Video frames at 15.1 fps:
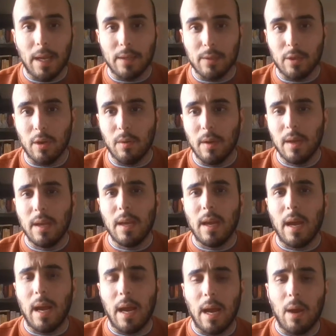So
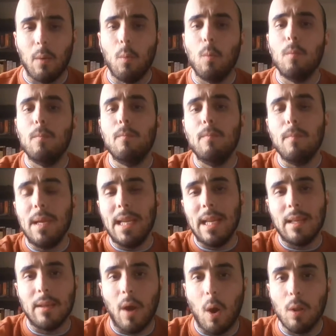
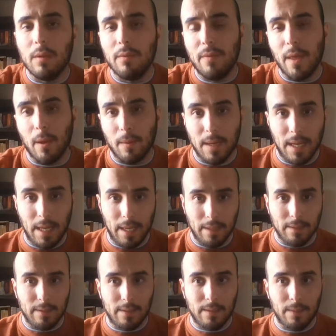meeting all of their
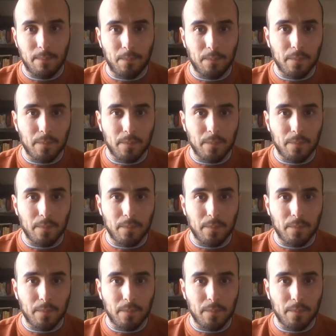needs.